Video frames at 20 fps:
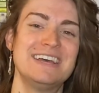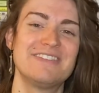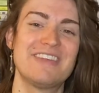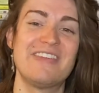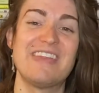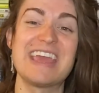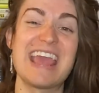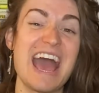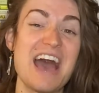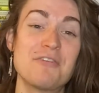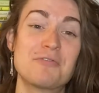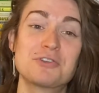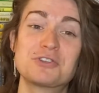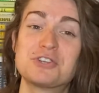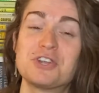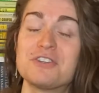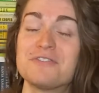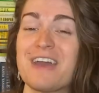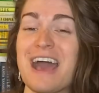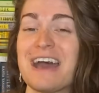than they ever
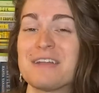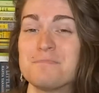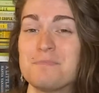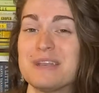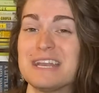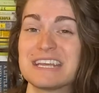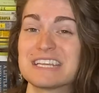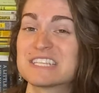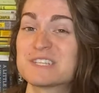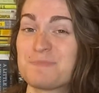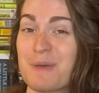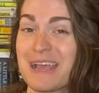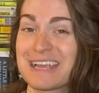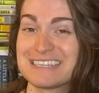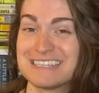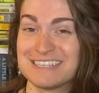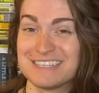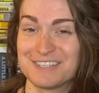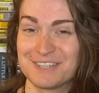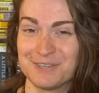should have had been
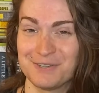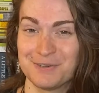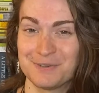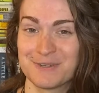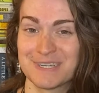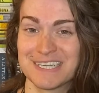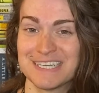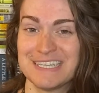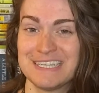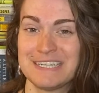expected to.